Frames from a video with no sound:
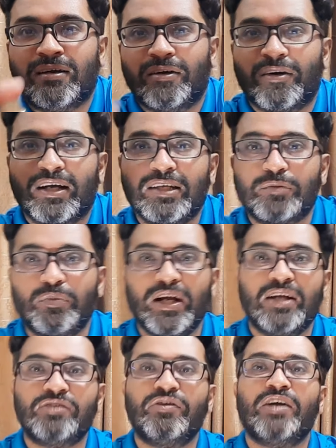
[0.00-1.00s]
okay
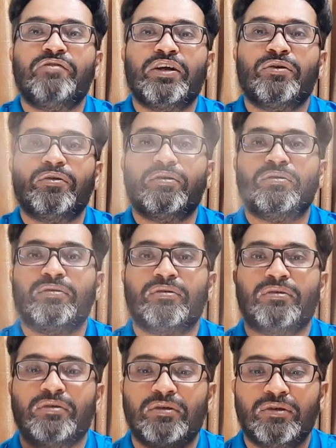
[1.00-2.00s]
sprayer is very very good
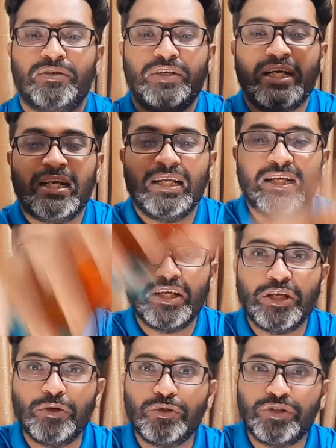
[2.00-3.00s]
really
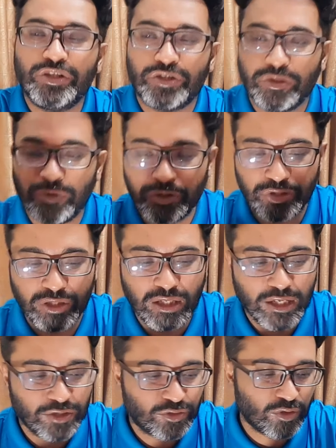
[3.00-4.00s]
huge distribution
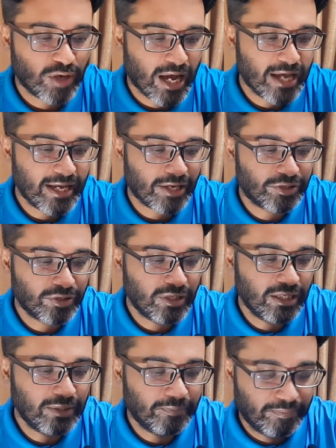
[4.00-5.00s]
so i
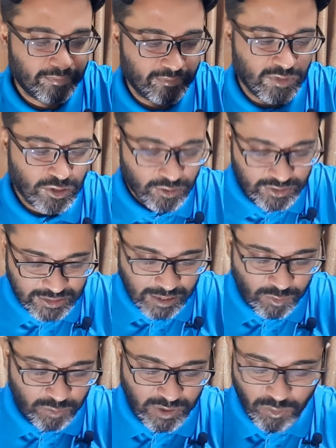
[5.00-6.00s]
actually got
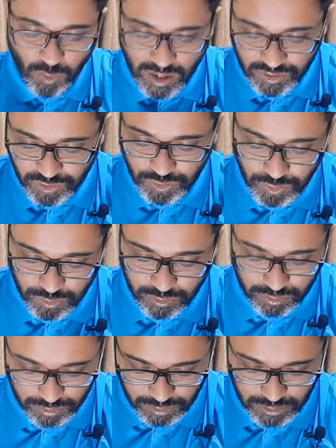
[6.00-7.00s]
some on my watch too
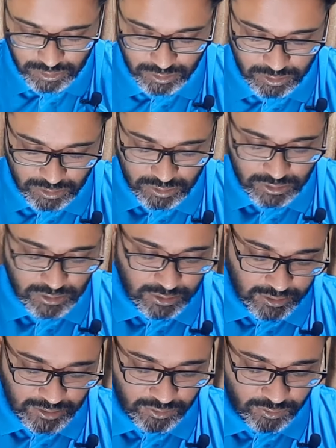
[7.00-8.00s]

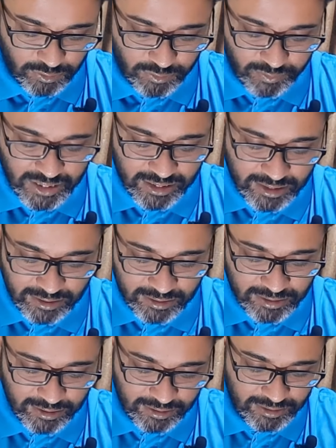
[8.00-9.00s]
no man
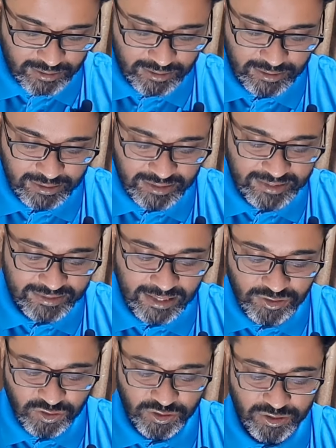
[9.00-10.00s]

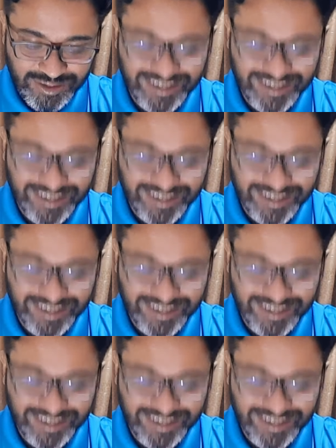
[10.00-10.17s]
disaster